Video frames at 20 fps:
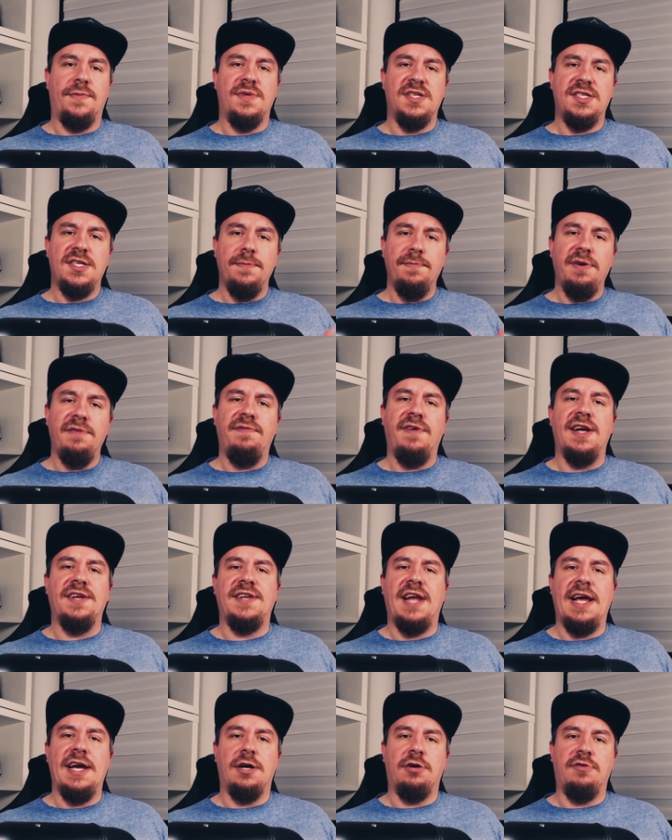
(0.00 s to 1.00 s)
simplified
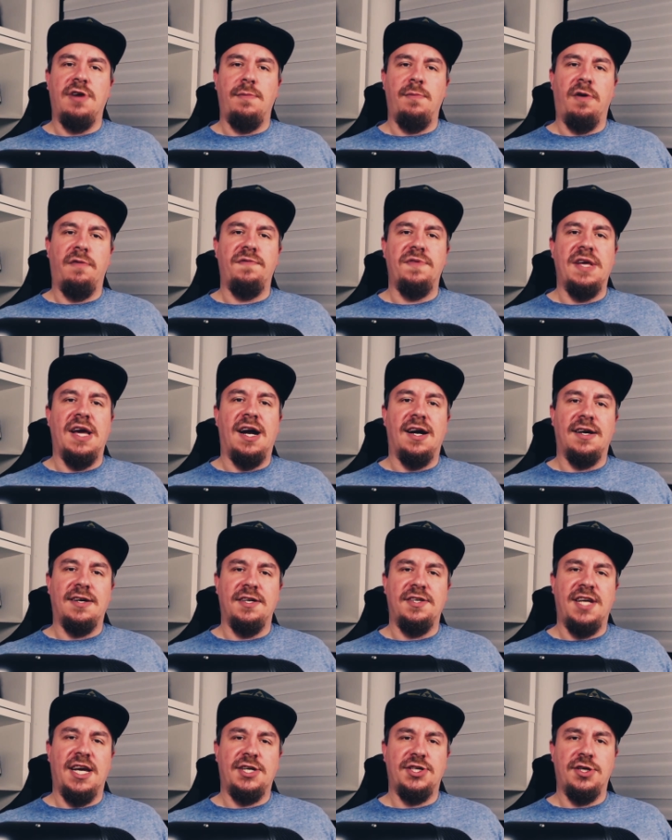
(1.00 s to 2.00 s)
diagram of the
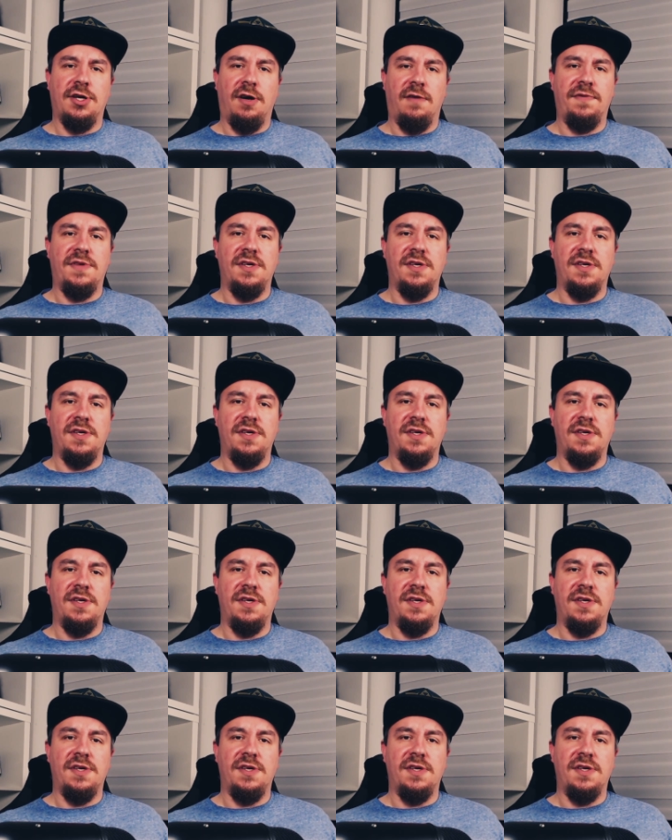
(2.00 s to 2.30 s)
architecture of the